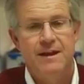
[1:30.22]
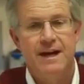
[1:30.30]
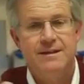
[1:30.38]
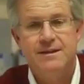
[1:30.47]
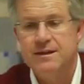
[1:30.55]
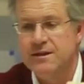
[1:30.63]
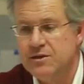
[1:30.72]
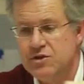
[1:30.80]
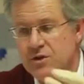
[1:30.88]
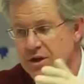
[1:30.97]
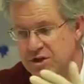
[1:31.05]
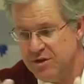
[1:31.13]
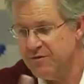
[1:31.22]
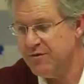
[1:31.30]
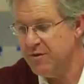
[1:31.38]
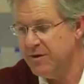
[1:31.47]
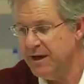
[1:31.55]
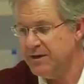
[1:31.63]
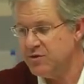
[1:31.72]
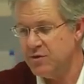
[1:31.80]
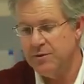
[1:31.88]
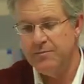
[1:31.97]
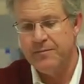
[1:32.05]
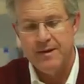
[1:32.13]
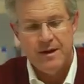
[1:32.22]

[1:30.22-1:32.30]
That's the construction for nitrile.